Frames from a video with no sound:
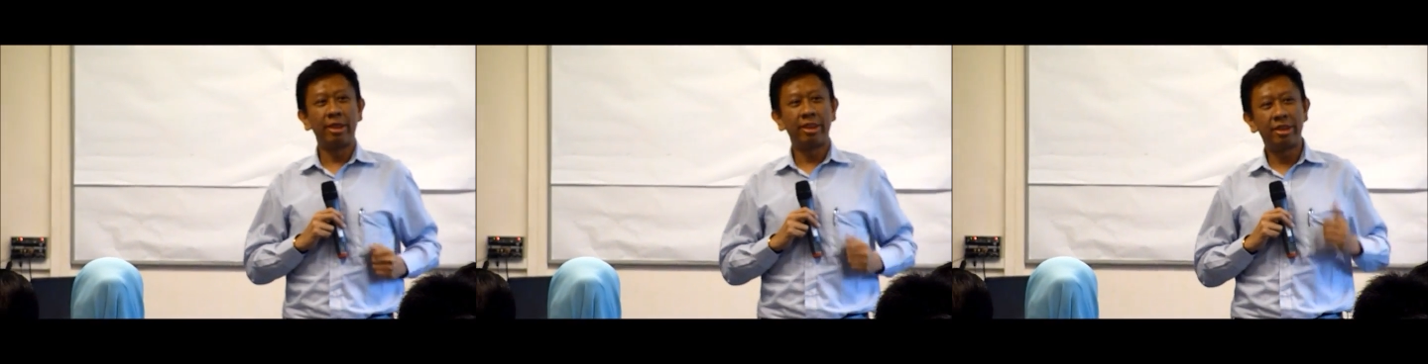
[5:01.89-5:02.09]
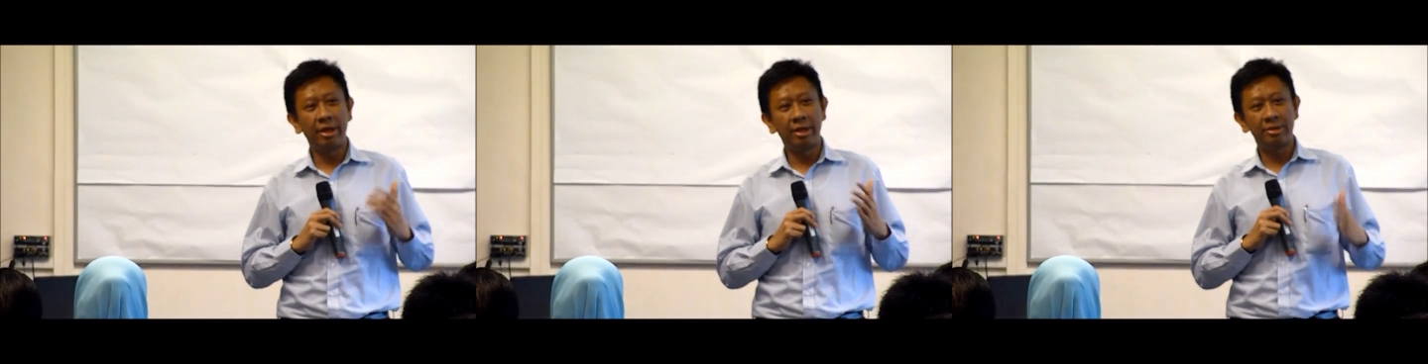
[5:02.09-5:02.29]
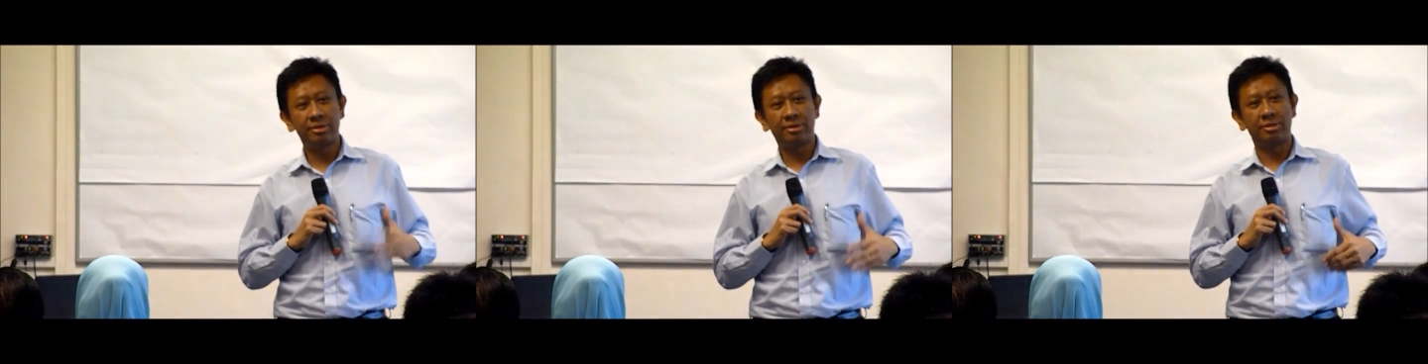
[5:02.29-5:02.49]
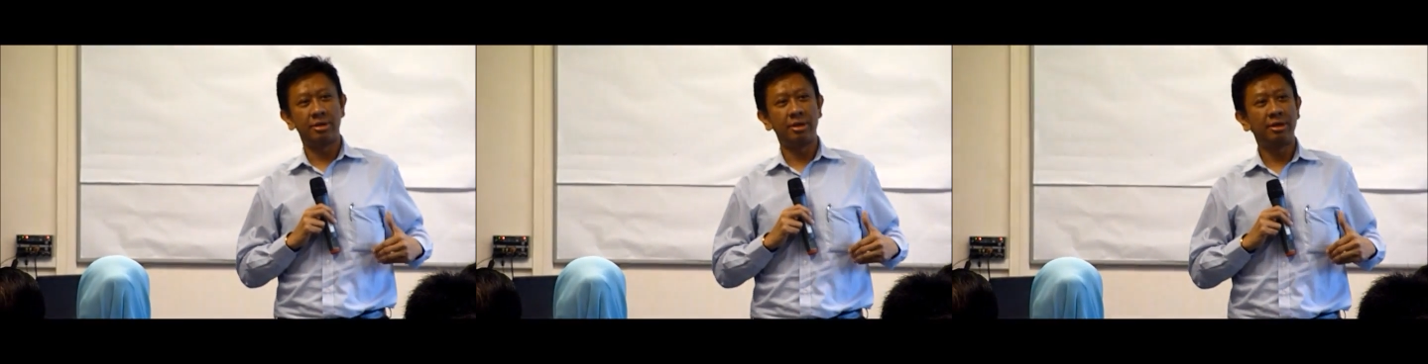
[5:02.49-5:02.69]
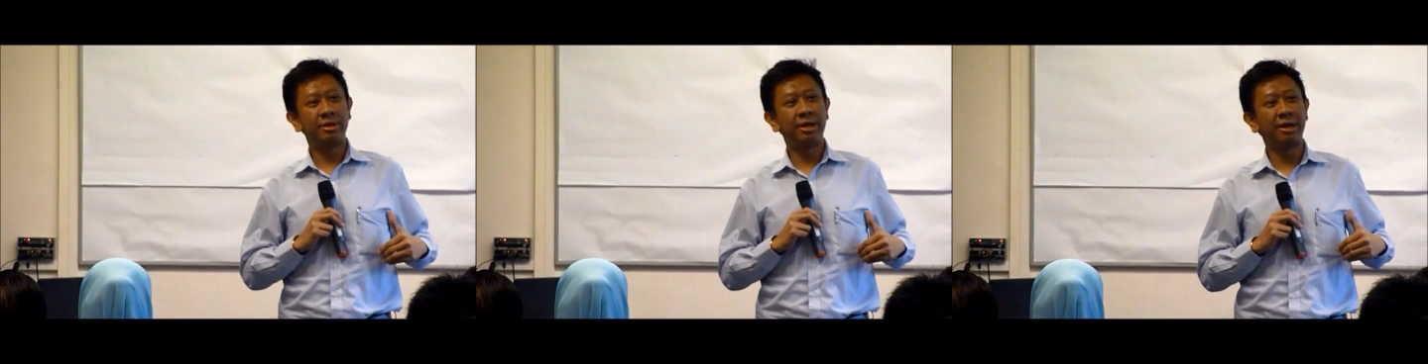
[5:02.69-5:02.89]
things
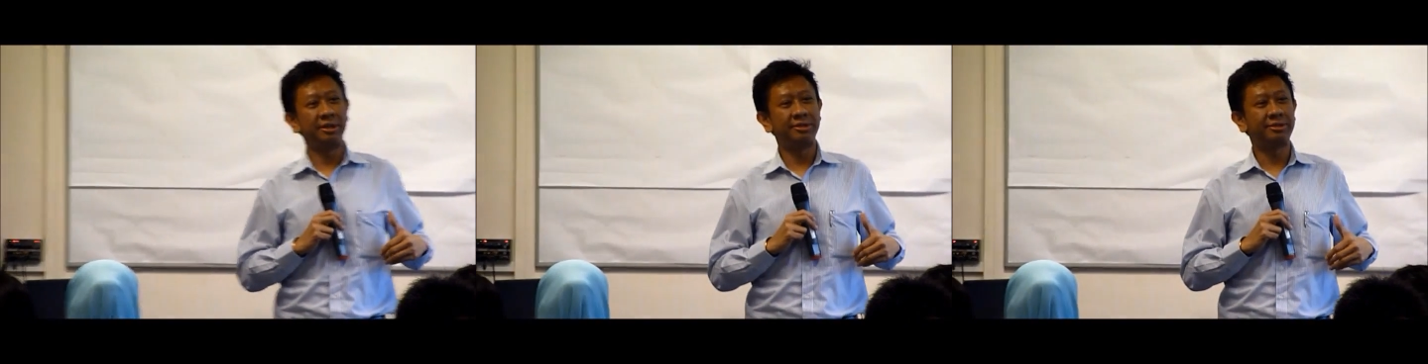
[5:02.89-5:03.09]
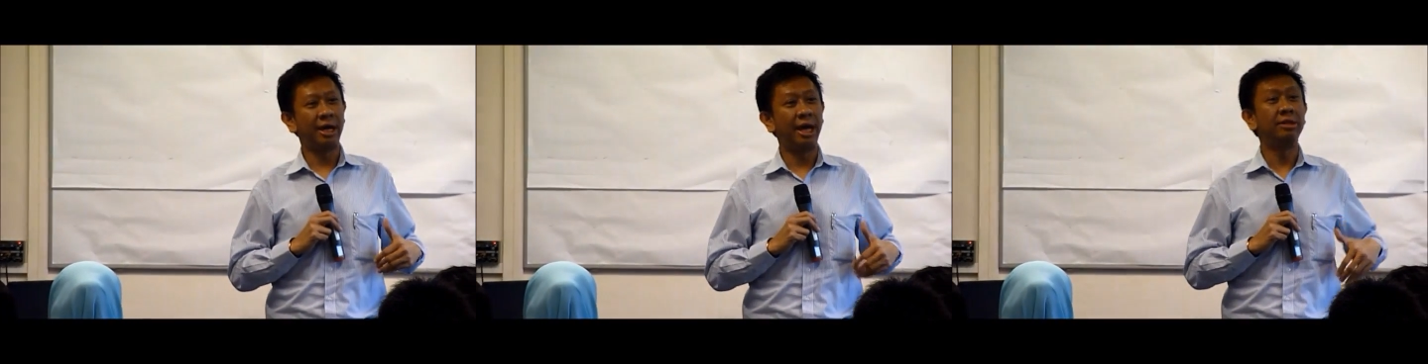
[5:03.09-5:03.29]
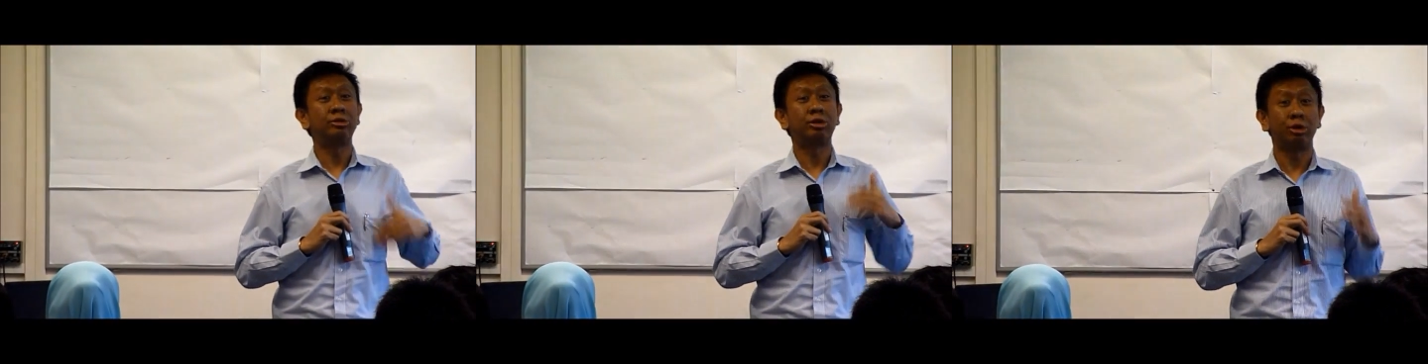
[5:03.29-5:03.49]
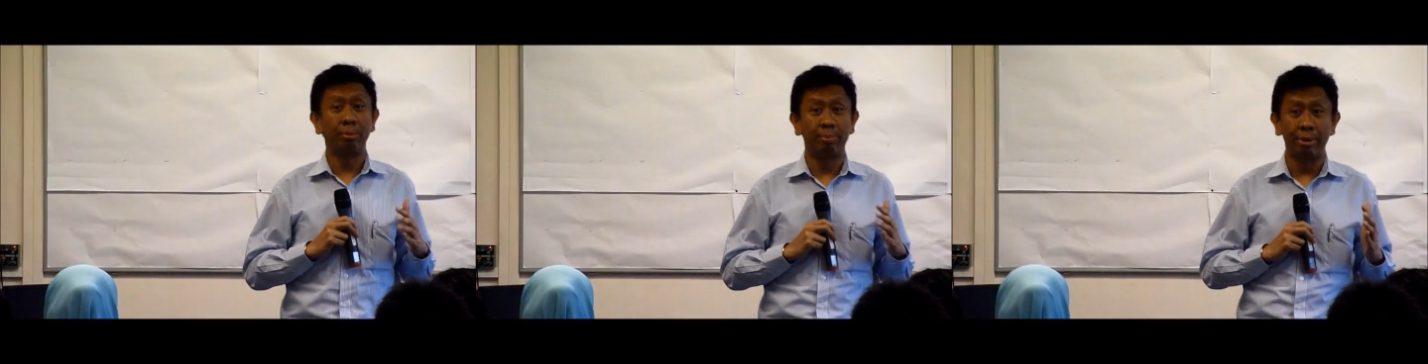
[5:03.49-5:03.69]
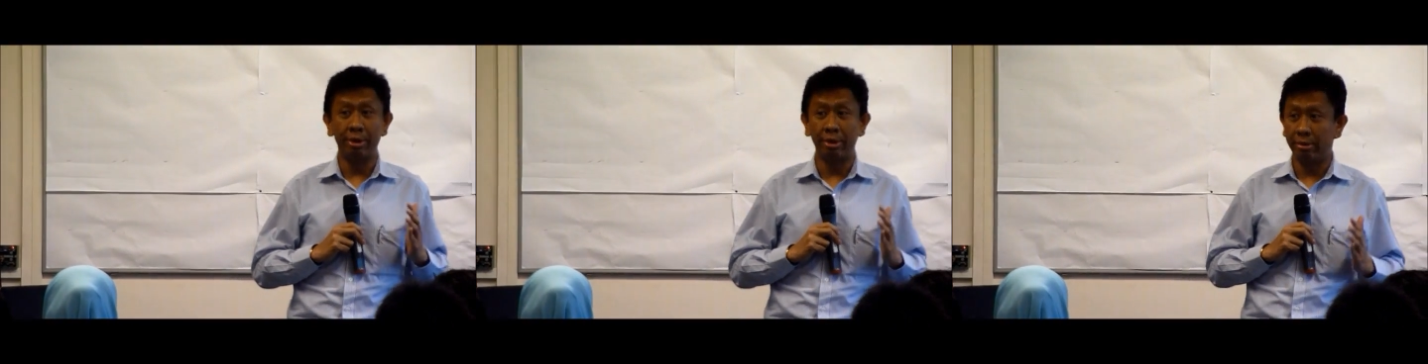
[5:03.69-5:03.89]
that is
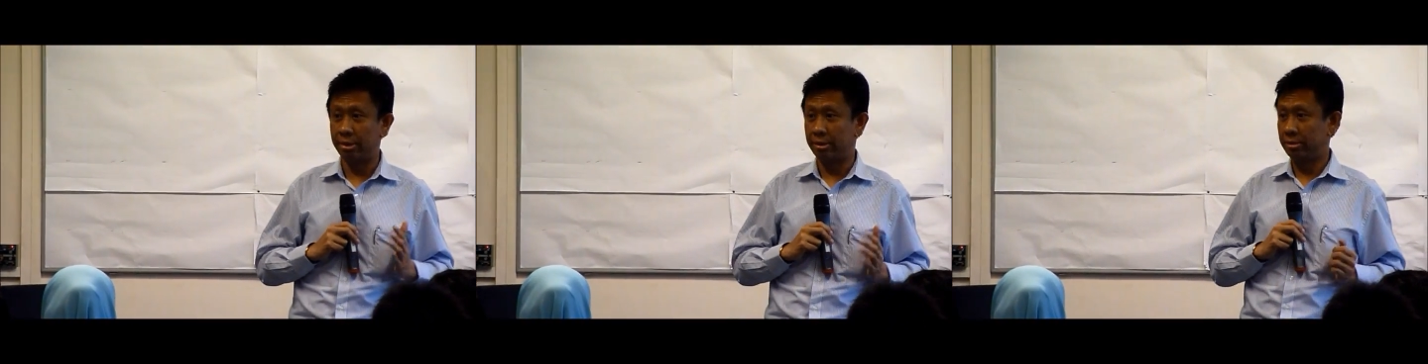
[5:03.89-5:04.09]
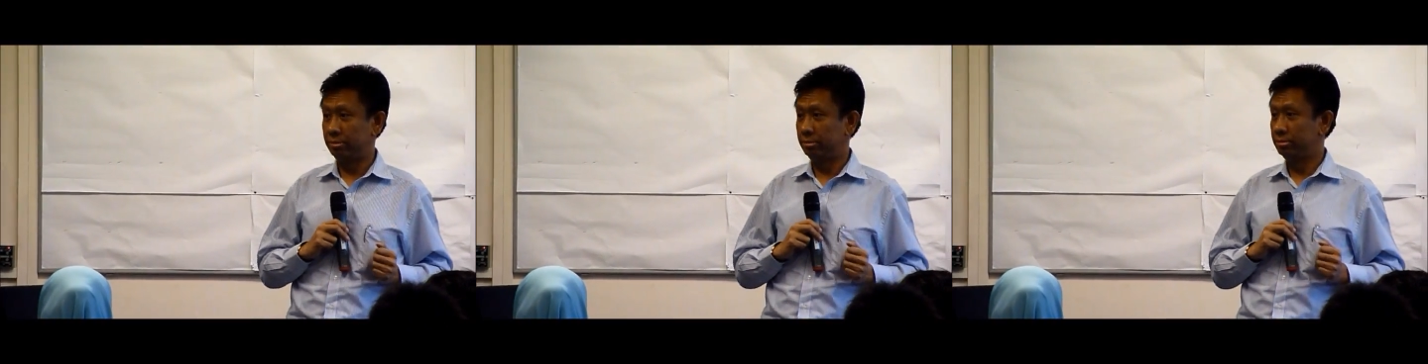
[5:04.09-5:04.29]
entrepreneurial.